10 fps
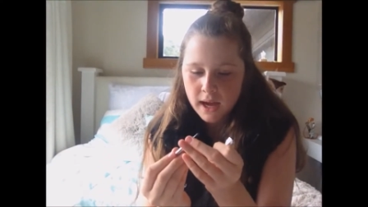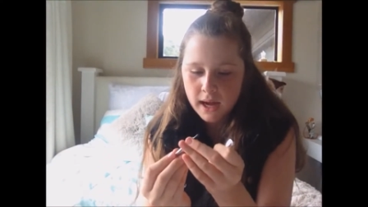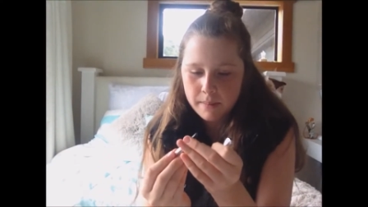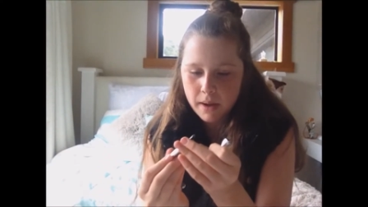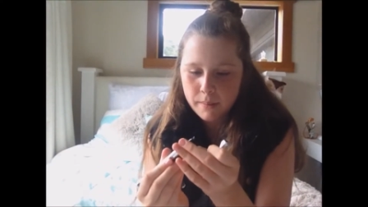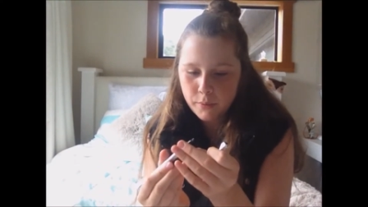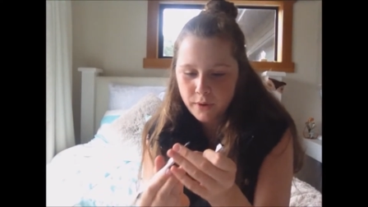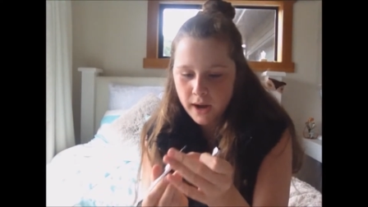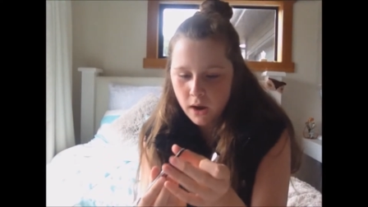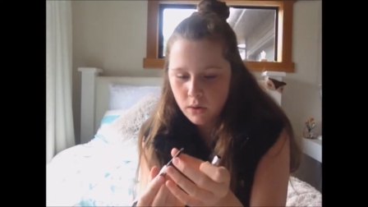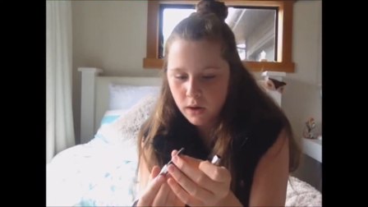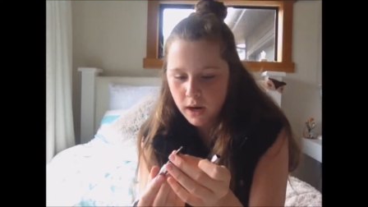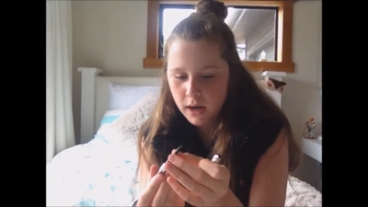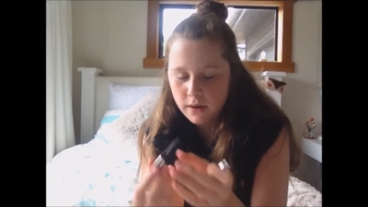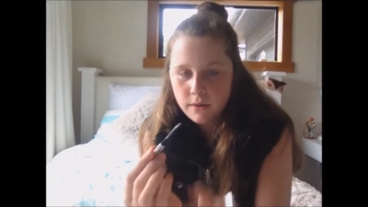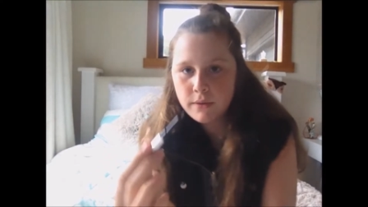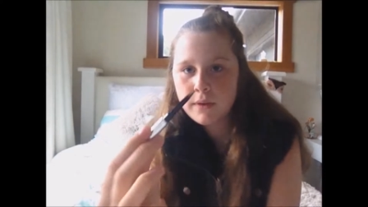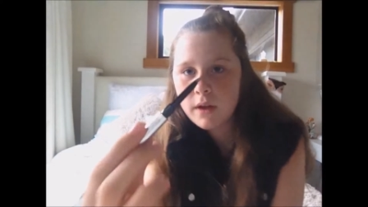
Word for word: um, a brow kind of,